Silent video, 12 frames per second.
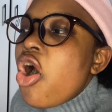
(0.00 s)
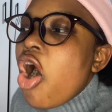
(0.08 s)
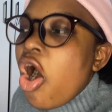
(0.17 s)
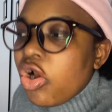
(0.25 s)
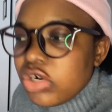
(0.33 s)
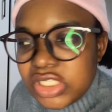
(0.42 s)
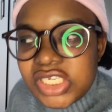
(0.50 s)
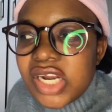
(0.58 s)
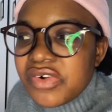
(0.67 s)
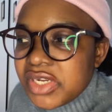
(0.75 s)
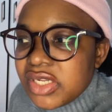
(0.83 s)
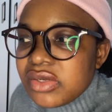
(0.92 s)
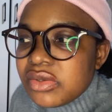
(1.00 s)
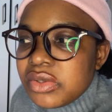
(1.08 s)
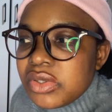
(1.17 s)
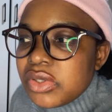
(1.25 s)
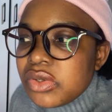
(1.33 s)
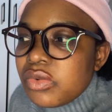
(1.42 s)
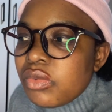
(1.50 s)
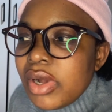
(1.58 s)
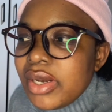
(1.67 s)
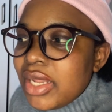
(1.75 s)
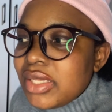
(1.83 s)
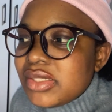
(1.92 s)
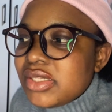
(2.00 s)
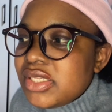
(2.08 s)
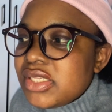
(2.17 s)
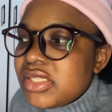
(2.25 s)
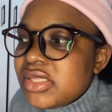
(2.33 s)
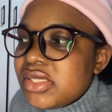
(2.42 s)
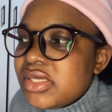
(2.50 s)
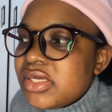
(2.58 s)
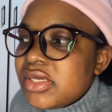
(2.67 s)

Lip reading: altering what exists